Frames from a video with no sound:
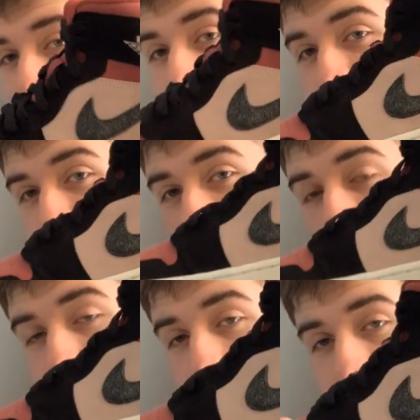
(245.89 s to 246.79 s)
is the
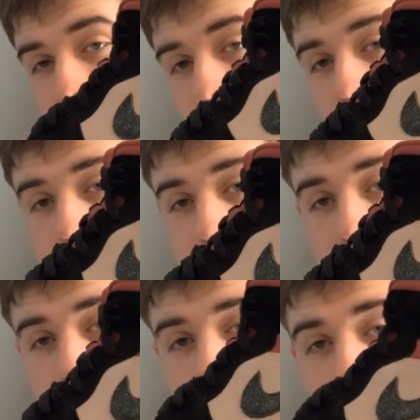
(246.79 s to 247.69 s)
other pair of Jordan